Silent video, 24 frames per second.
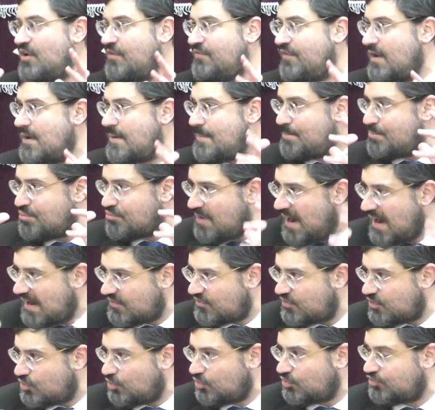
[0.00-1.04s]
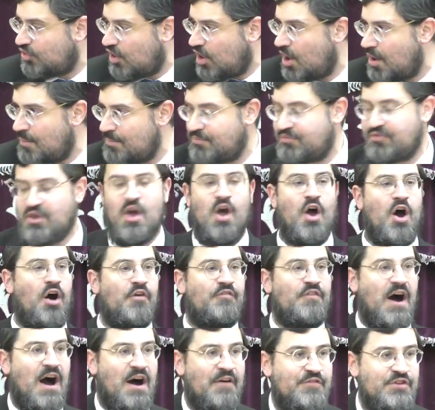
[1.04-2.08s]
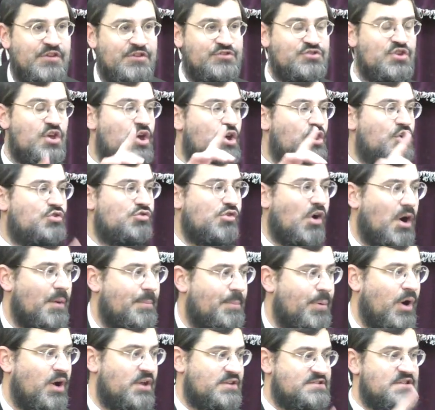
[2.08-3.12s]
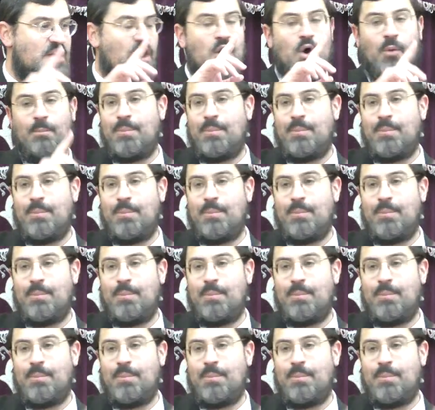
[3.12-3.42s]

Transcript: a very practical terms of ovens, crock pots,